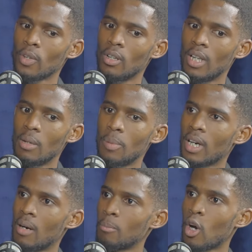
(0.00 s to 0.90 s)
then
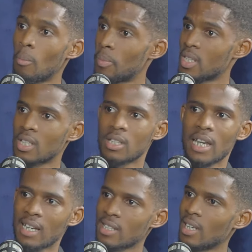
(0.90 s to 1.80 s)
become competent,
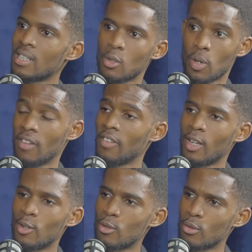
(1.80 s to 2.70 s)
excellent in whatever
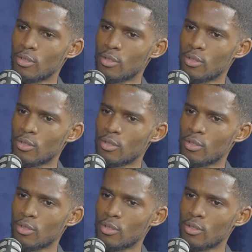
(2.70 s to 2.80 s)
they do.